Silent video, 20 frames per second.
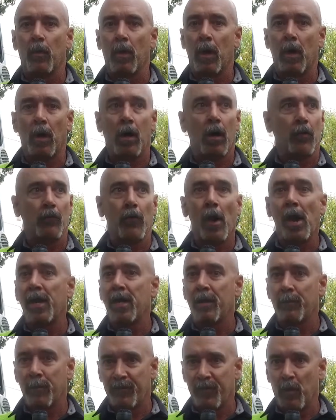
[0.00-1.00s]

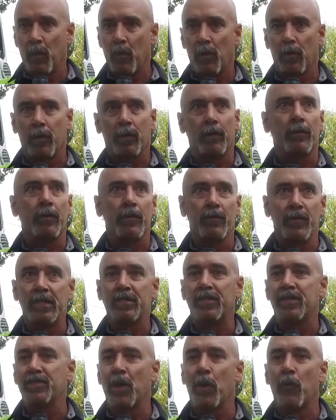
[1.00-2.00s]
rain before
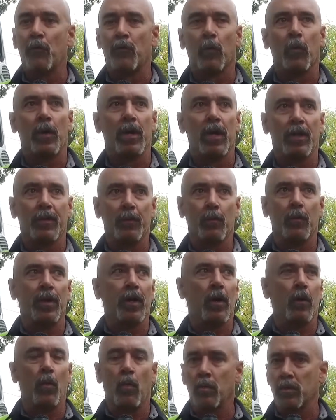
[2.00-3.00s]
this is over with, and we
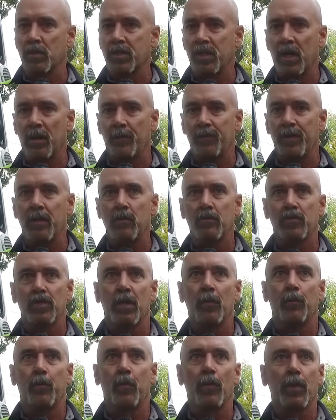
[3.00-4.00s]
don't want to stop those
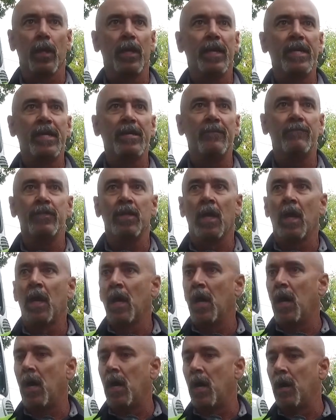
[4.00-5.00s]
up with leaves.
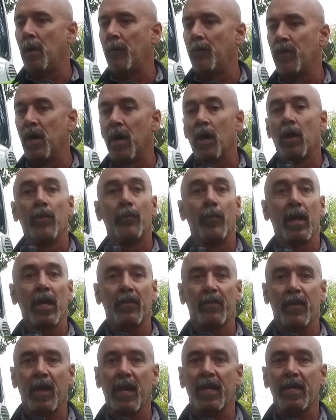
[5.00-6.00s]
The other big
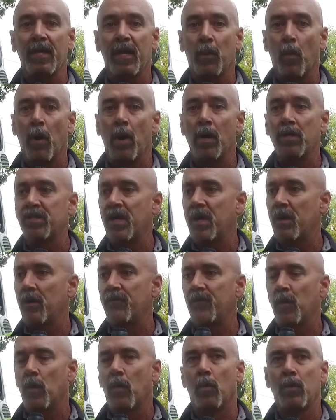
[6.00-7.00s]
thing to watch out
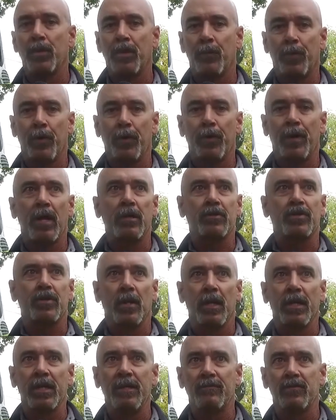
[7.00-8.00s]
for when you're putting out
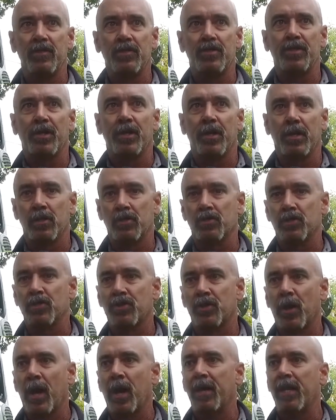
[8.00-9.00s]
your leaves this year is to
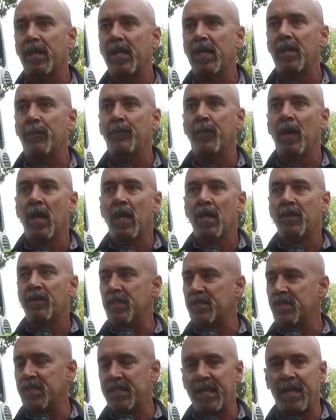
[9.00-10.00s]
try to keep
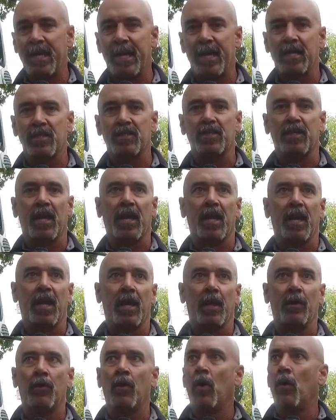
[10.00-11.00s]
the sticks
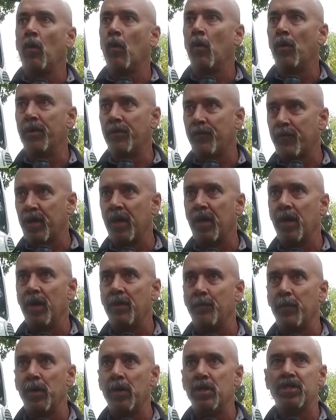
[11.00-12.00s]
and where you've cut
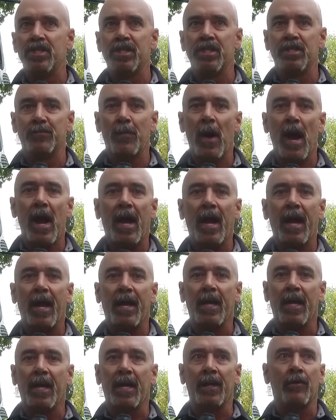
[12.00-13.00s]
bushes
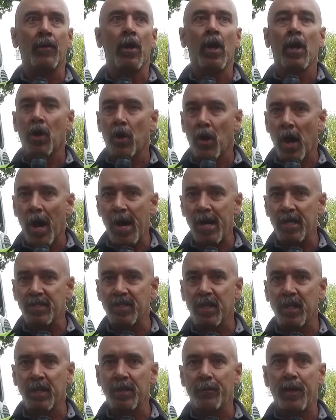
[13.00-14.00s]
back and grass
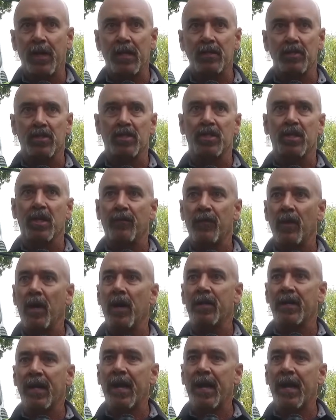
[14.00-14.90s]
clippings and stuff like